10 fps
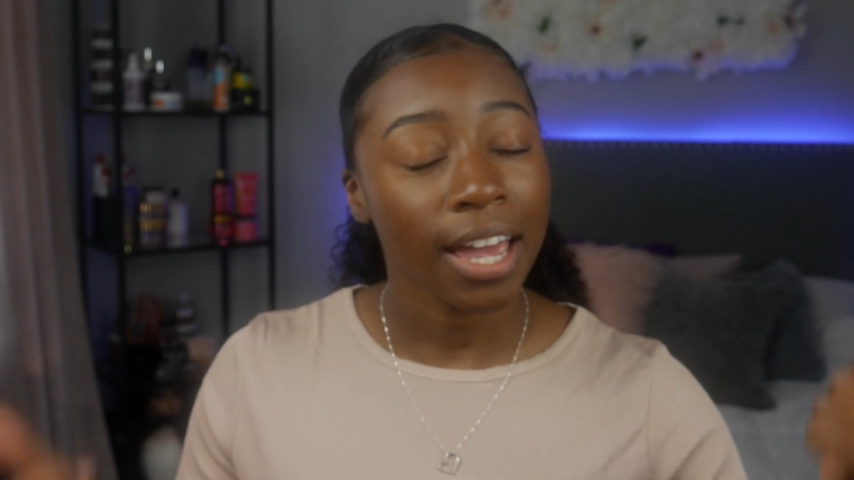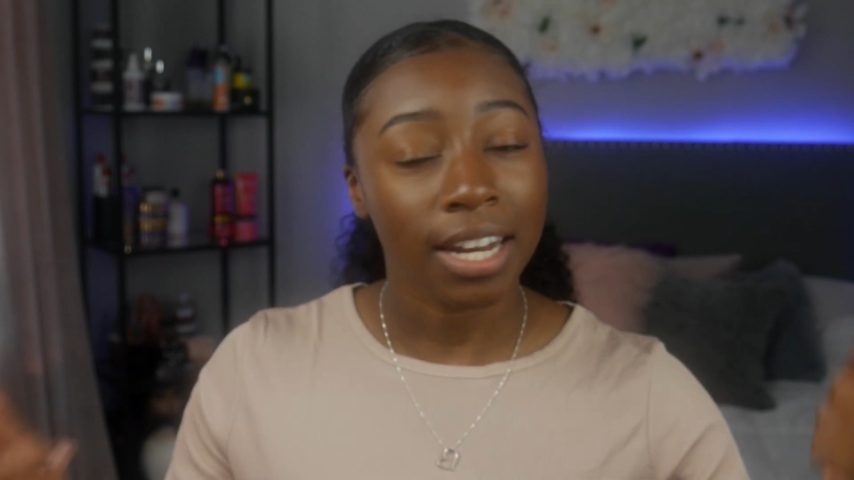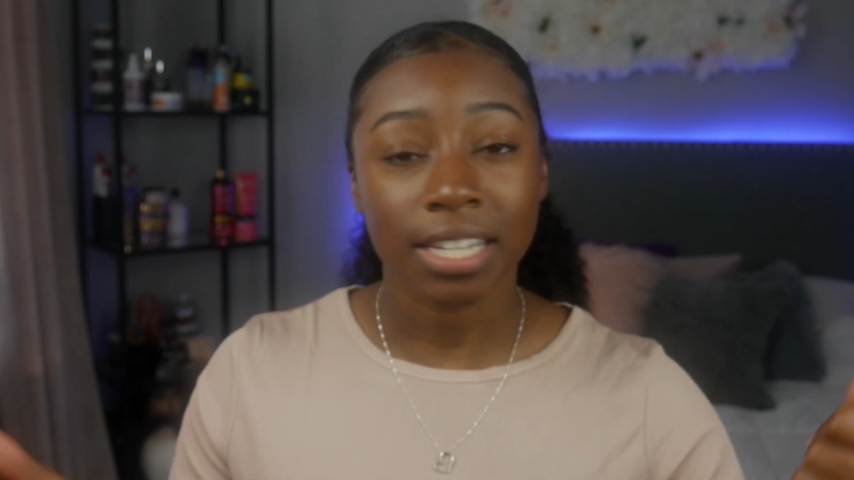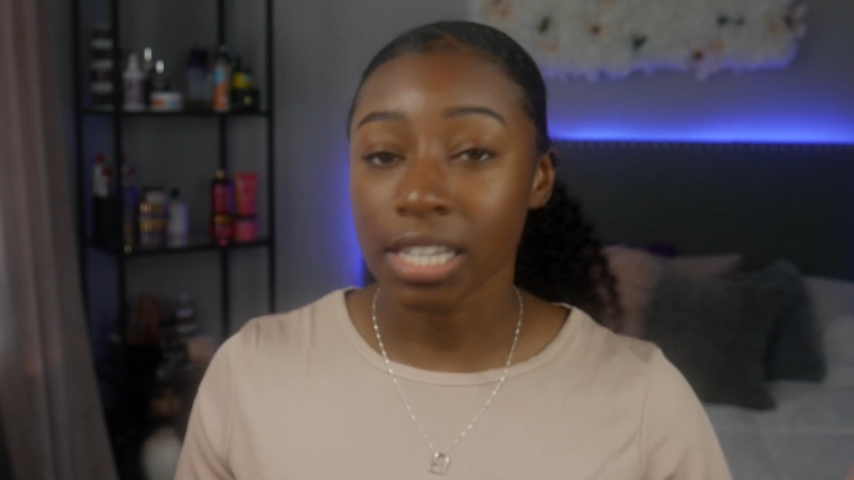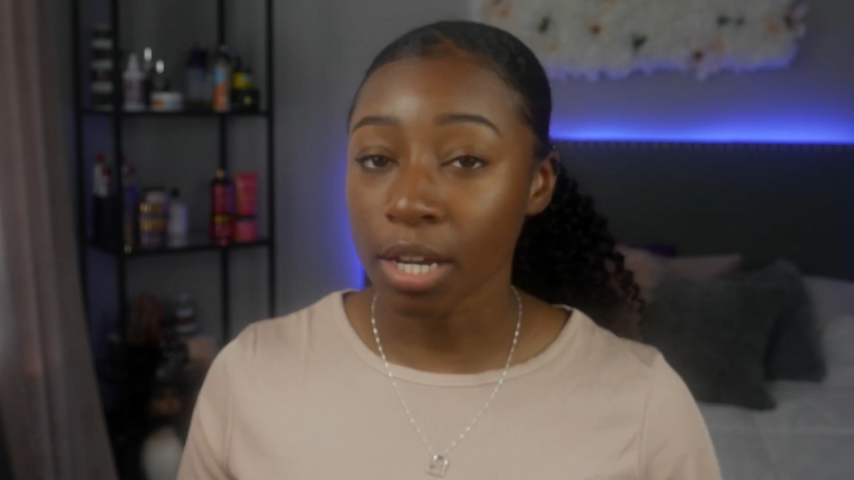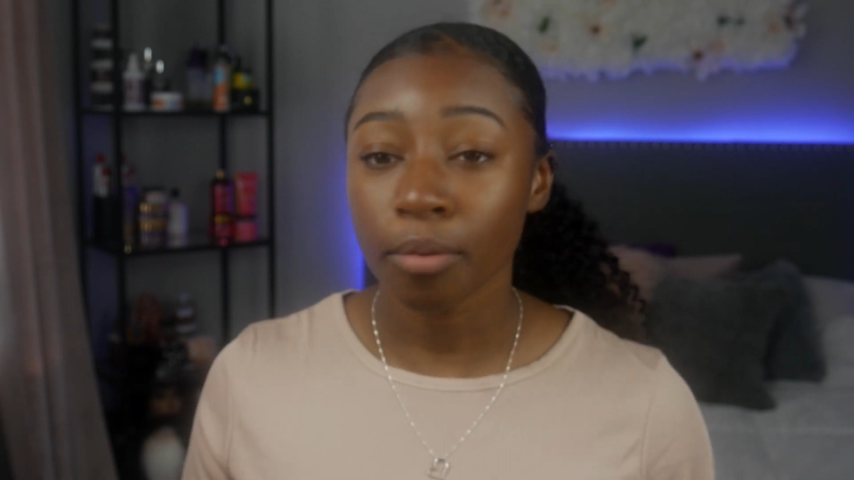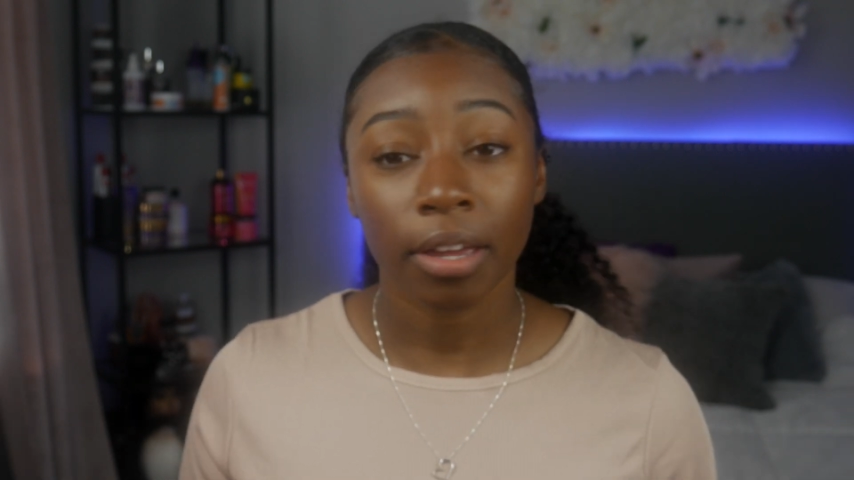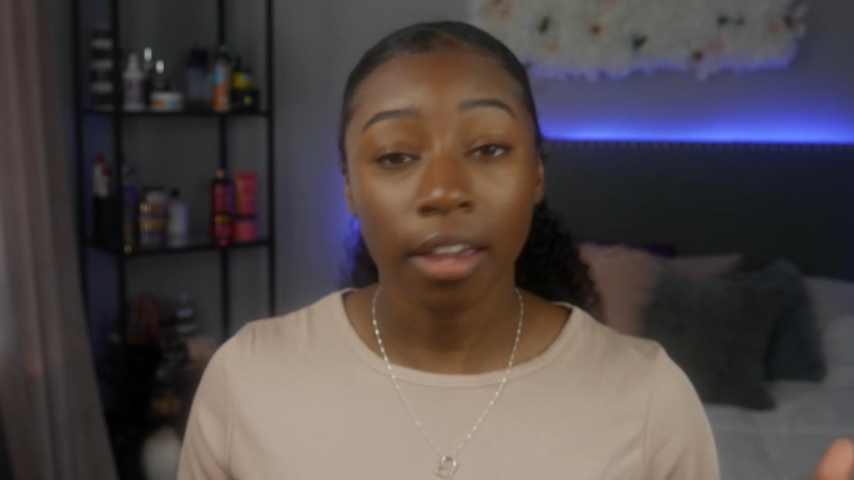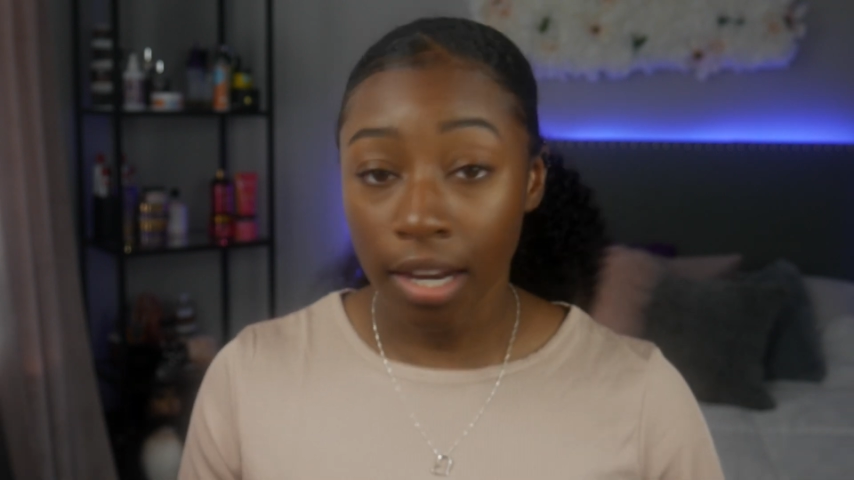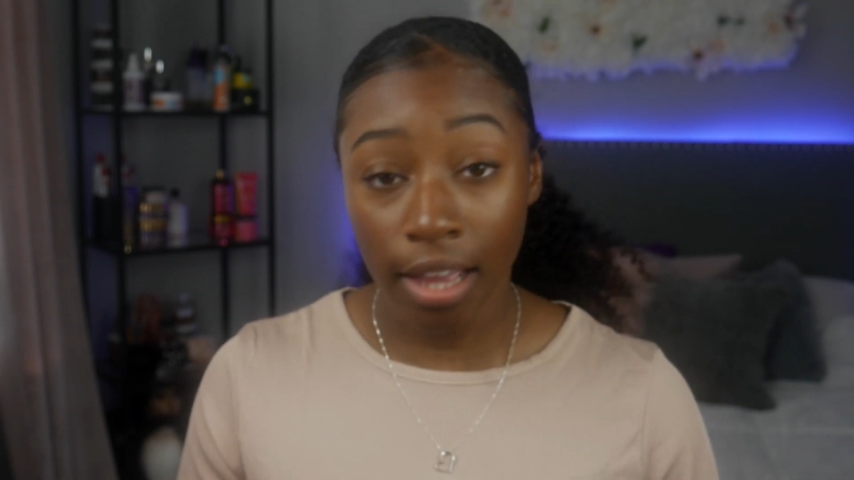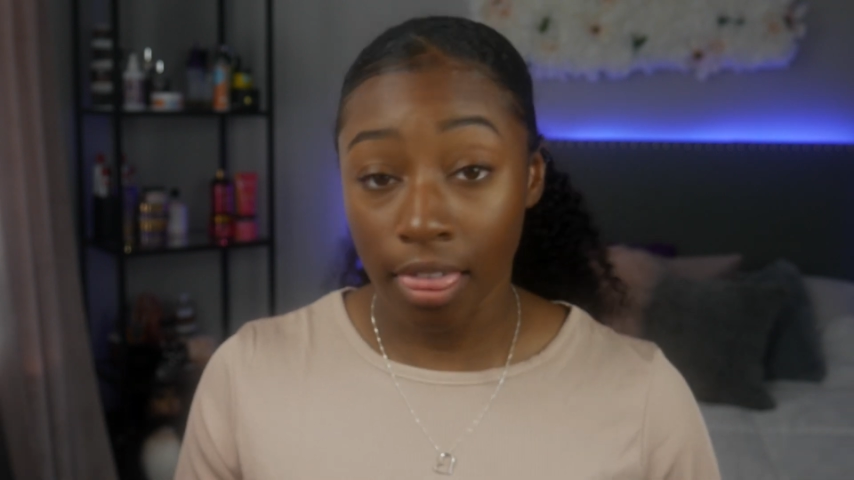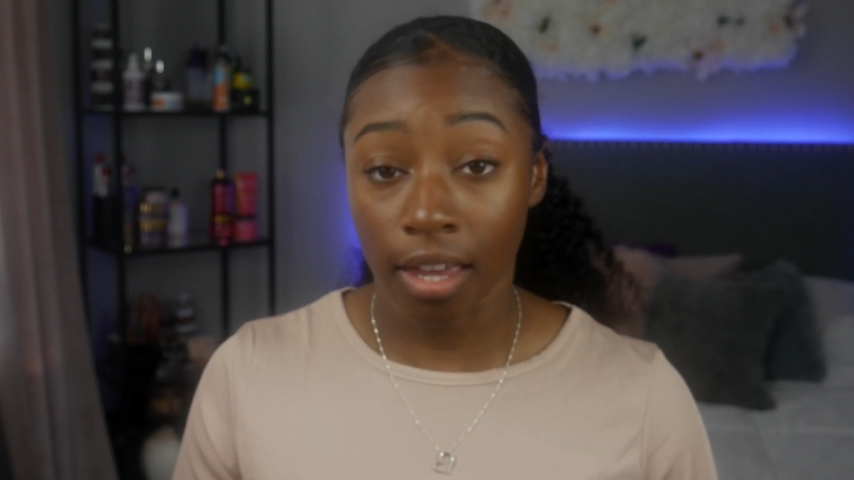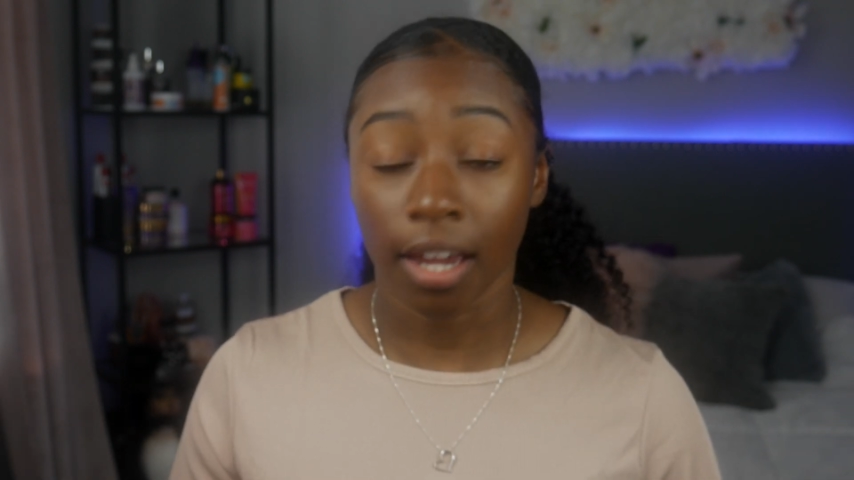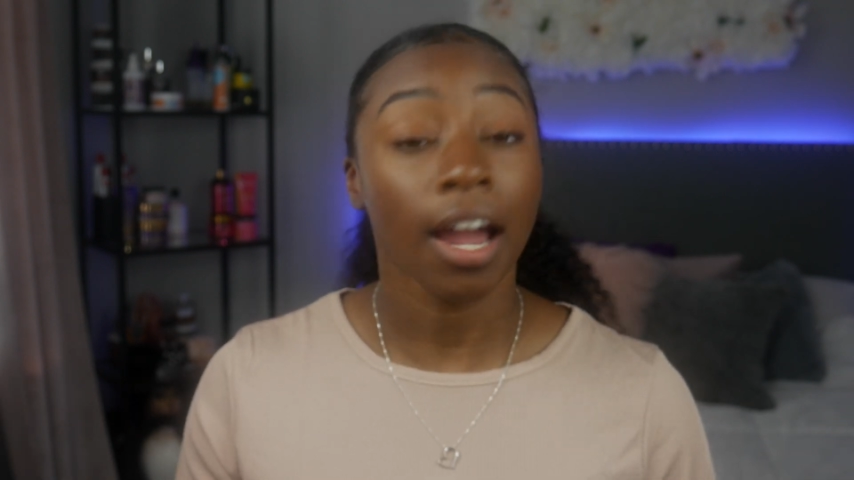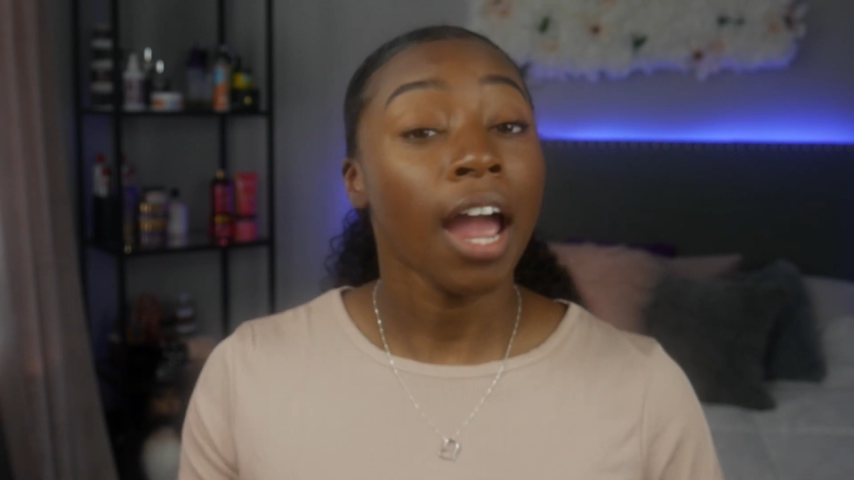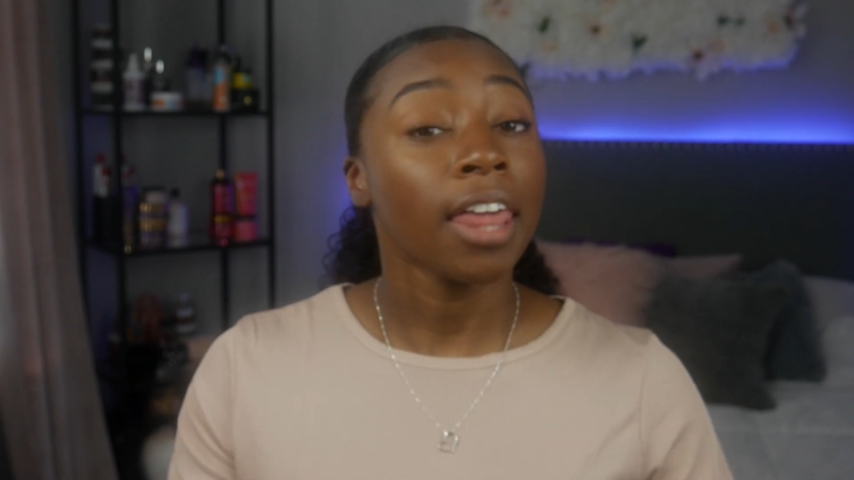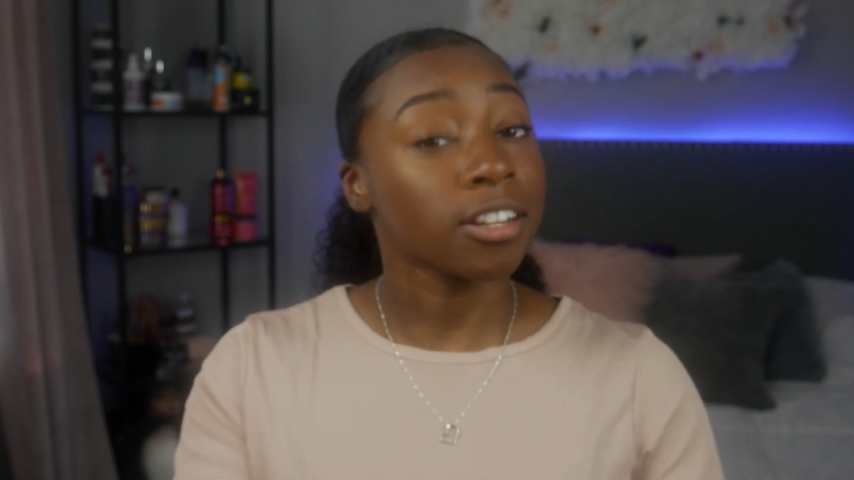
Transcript: in a slick anything,